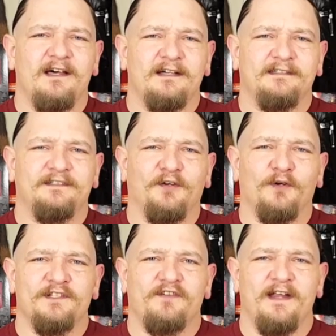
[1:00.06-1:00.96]
of
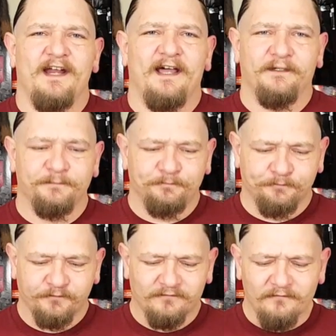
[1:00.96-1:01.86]
toys right now,
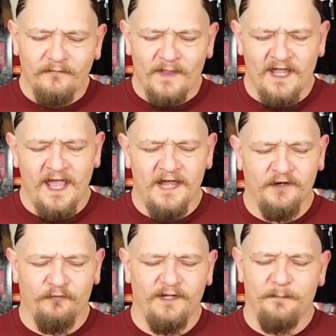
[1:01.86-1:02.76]
and
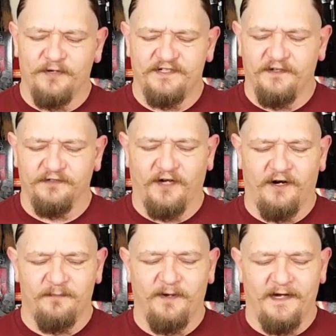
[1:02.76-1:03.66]
they're really pushing those
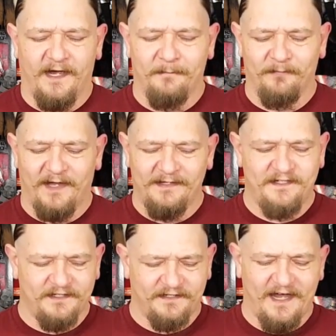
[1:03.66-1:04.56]
hard. But I
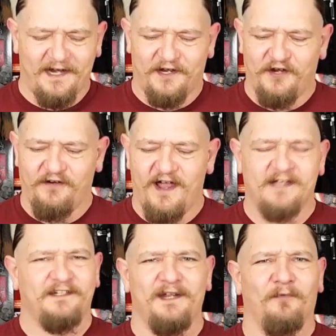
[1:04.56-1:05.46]
just, out of
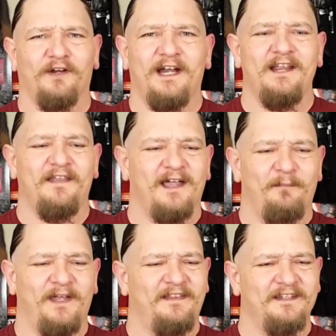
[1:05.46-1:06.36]
curiosity more than anything, I
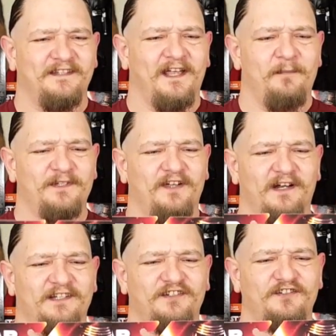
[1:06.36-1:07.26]
picked this thing up. It's
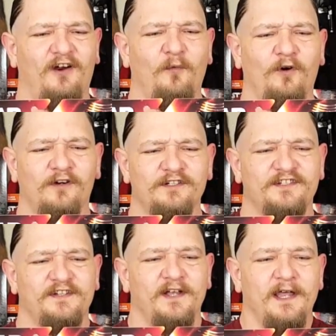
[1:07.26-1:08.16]
called a Star
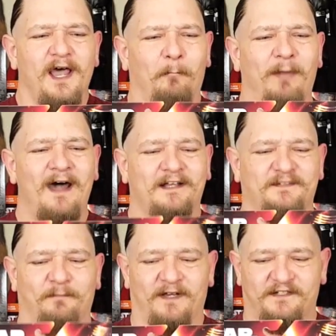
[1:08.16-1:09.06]
Wars
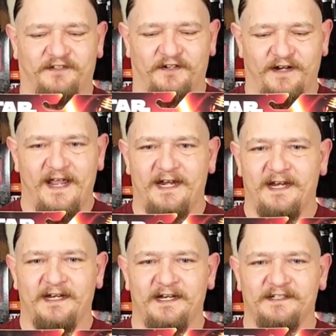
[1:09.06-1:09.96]
Box Buster, and
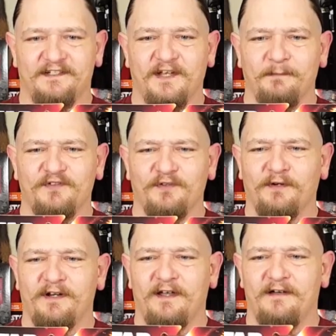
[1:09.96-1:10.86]
it is some
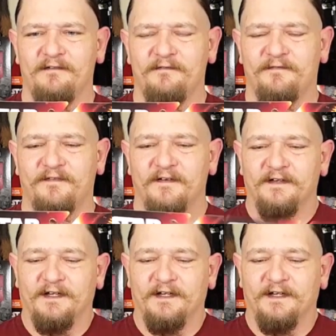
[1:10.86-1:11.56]
sort of